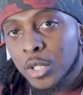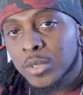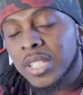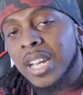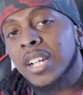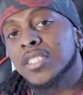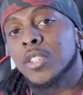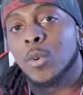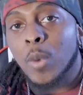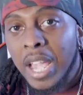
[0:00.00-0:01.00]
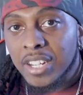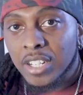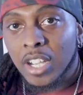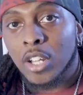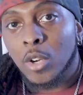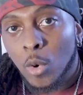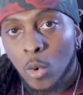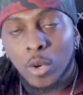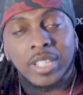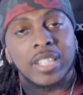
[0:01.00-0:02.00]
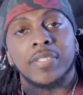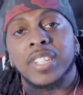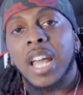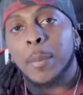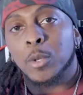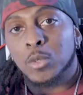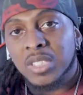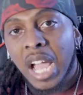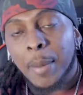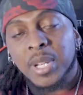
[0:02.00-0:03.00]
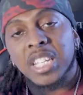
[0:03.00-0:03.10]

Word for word: Huge shout out to the writer Connor Orr, did a phenomenal job,